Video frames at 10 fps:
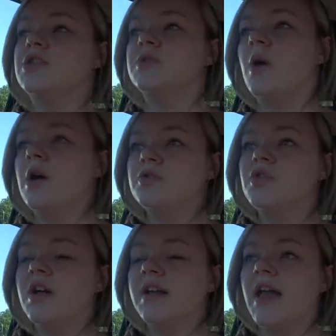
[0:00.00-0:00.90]
which is why I was
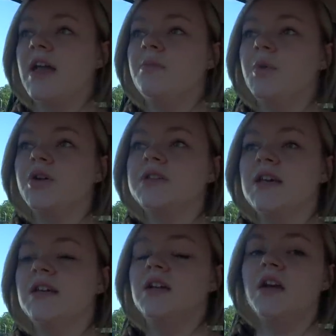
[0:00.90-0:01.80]
trying to get him booked
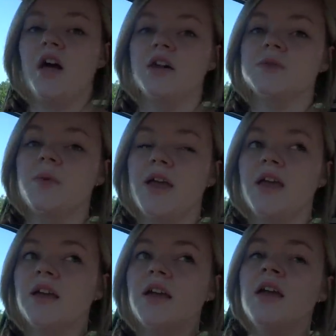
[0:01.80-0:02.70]
in last
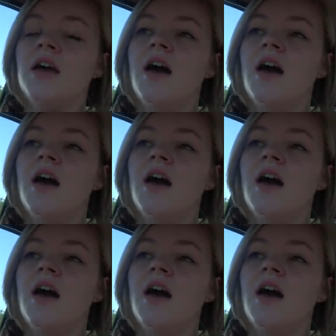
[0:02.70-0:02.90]
week.